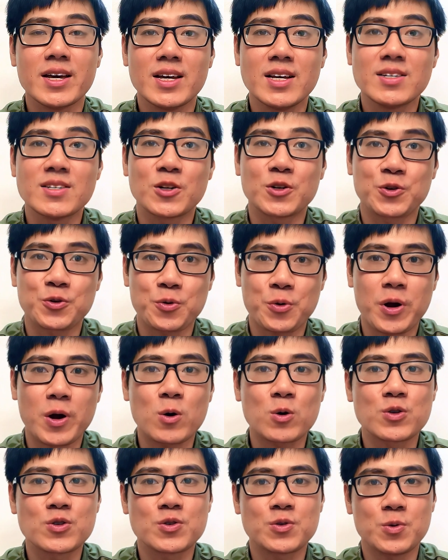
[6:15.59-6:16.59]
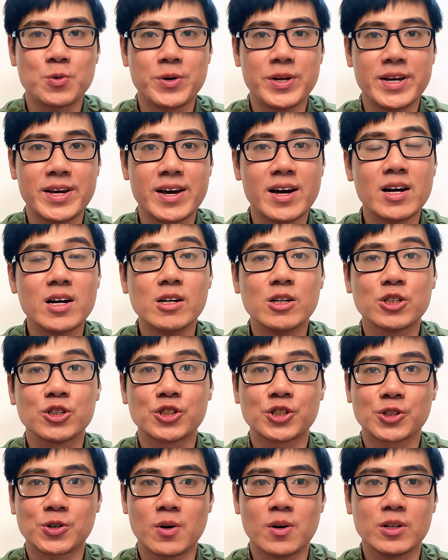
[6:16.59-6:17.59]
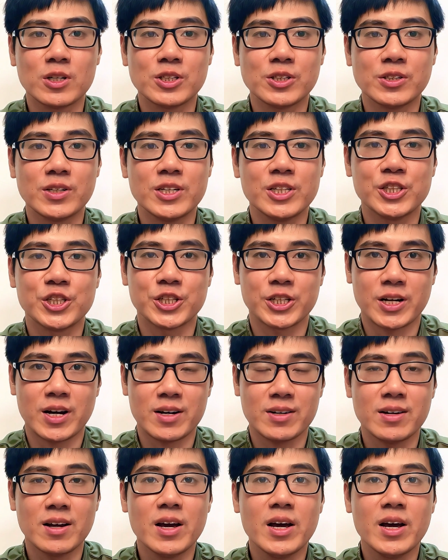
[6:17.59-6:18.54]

in the 12 zodiac astrology chart,